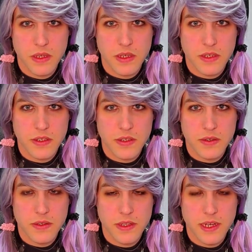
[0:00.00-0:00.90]
So
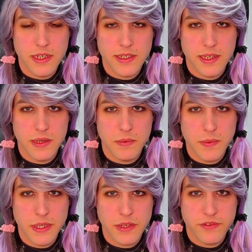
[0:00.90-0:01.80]
the next thing we would
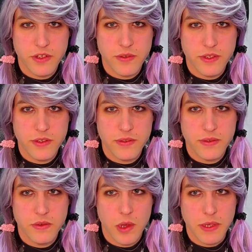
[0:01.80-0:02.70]
have to do is
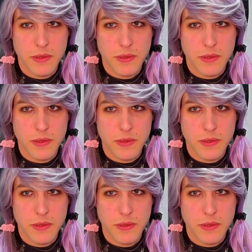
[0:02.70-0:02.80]
copy.